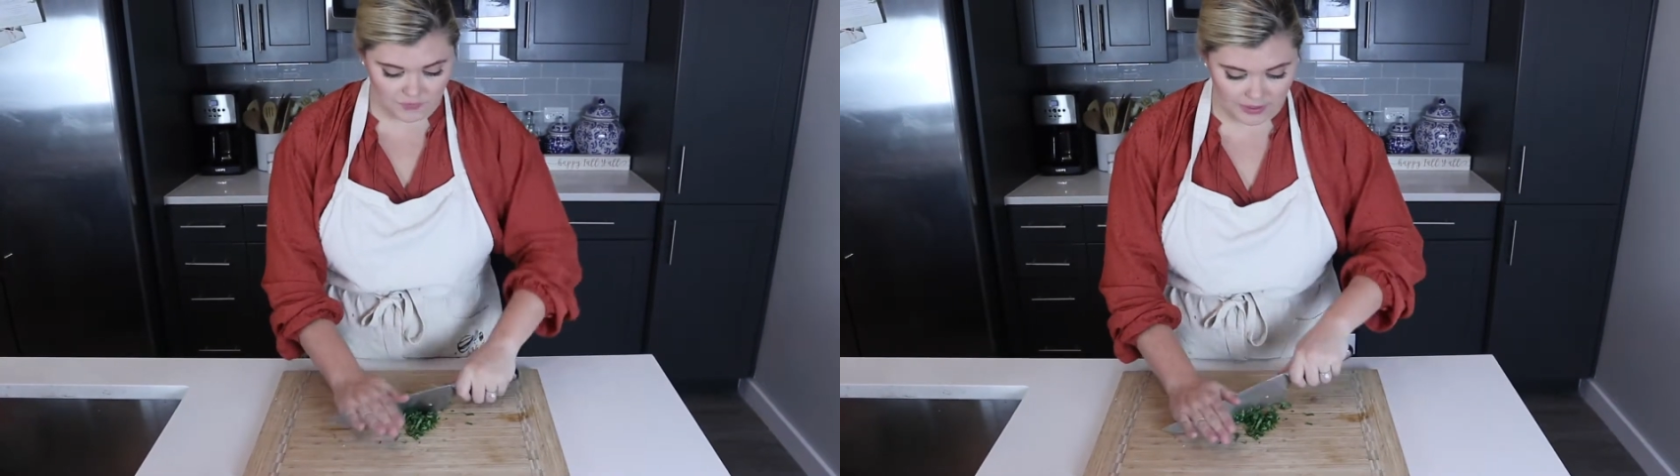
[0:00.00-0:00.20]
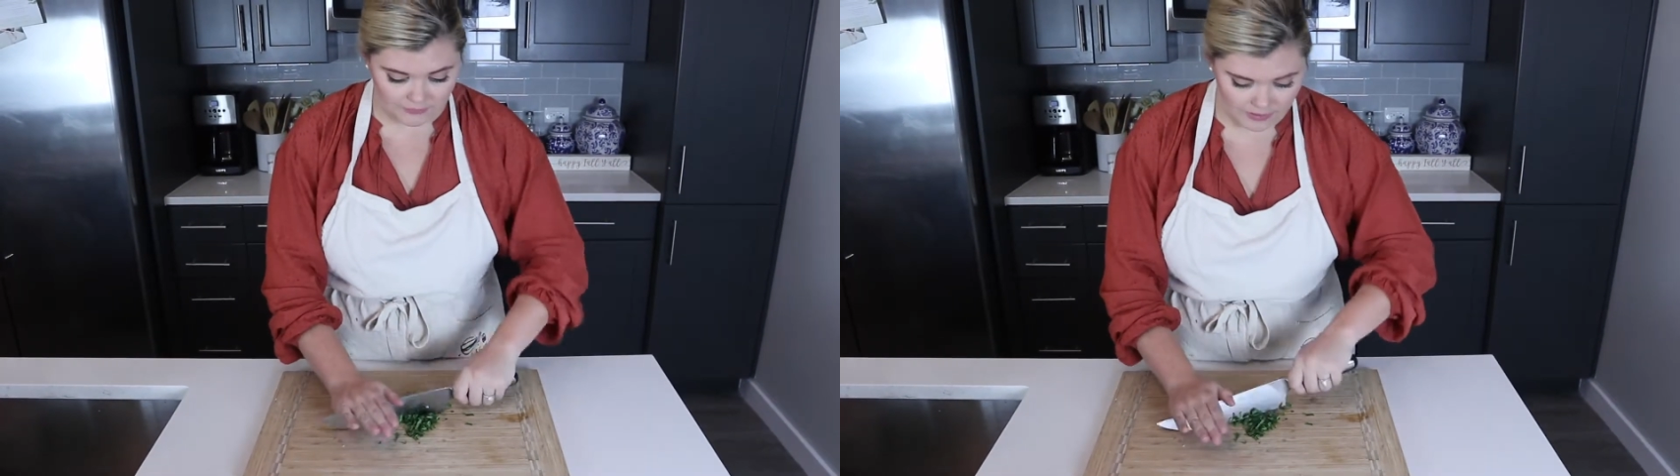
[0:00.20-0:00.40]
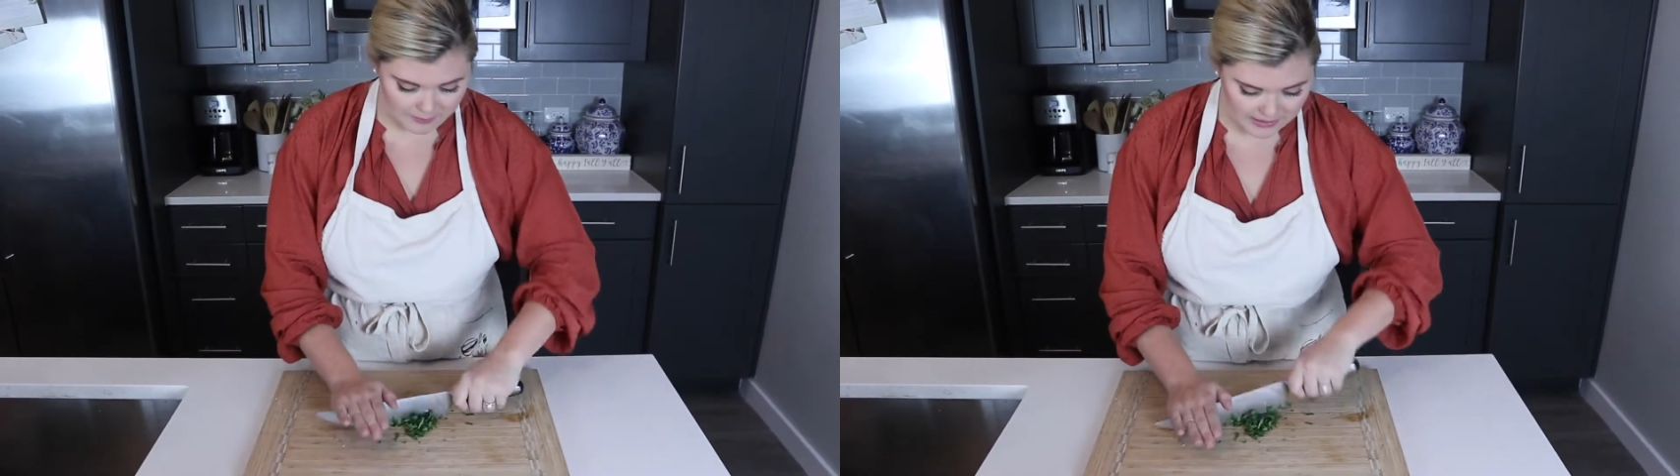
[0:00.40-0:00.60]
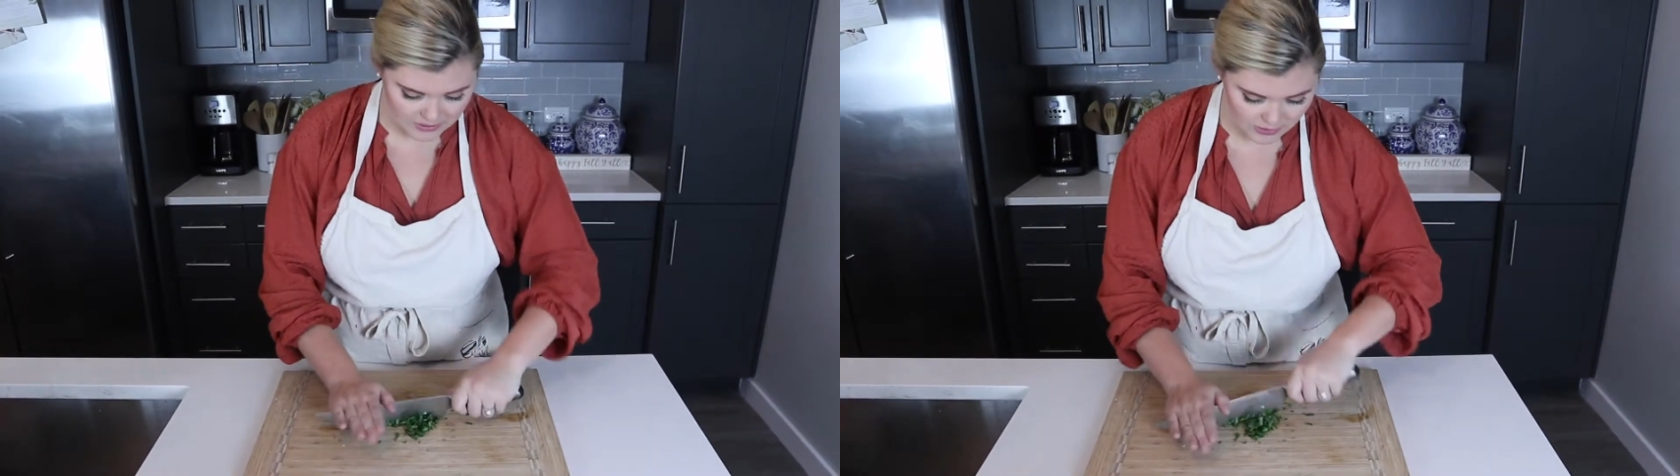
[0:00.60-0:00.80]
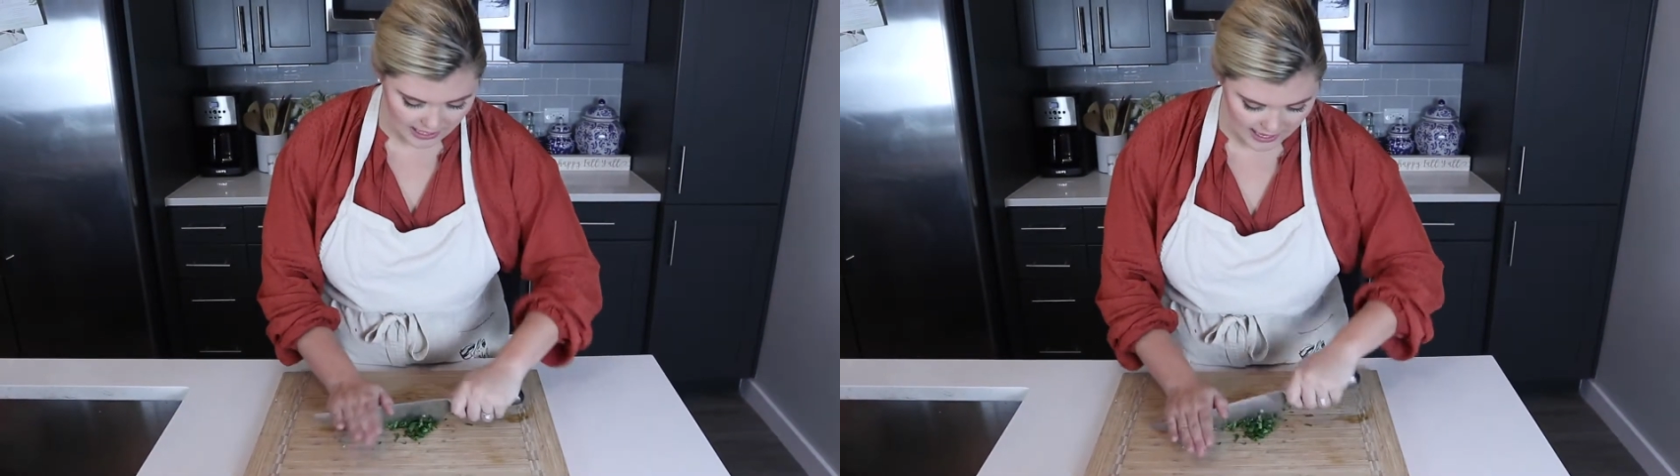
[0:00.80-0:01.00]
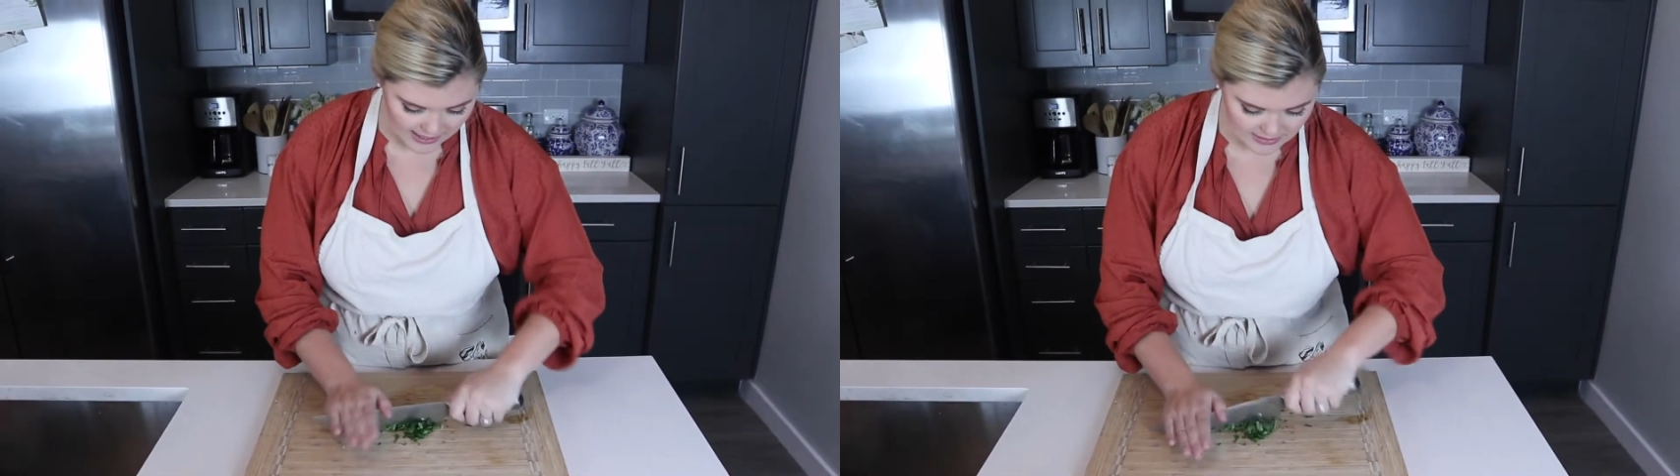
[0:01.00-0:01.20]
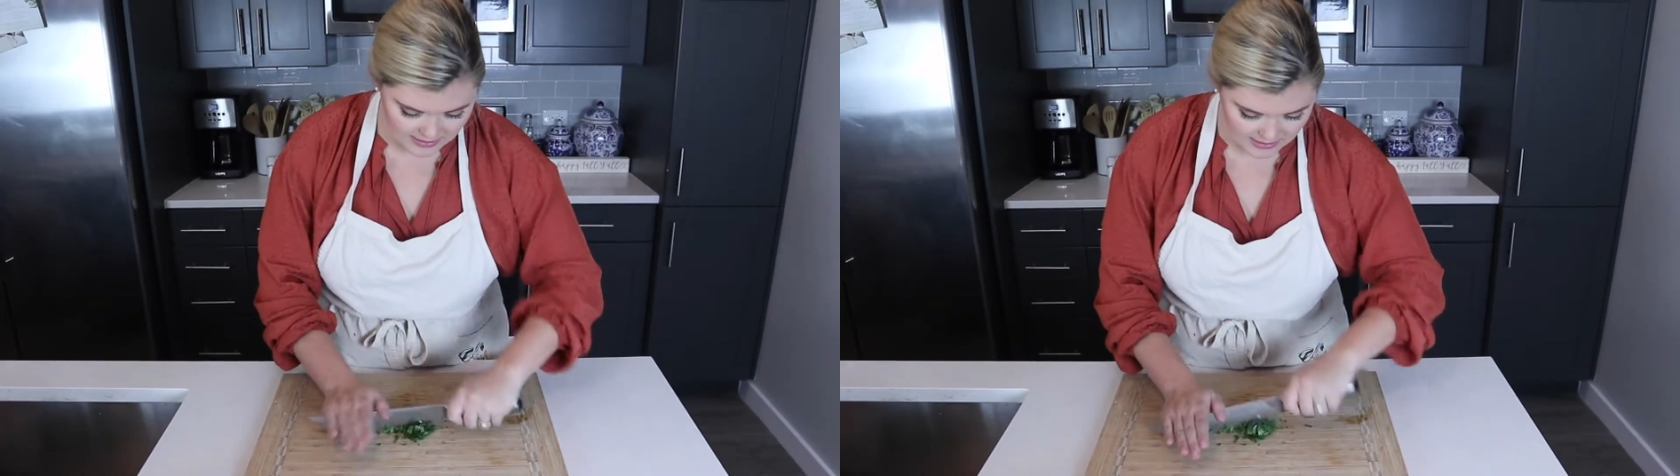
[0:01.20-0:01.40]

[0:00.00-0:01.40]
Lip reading: flavor basil has.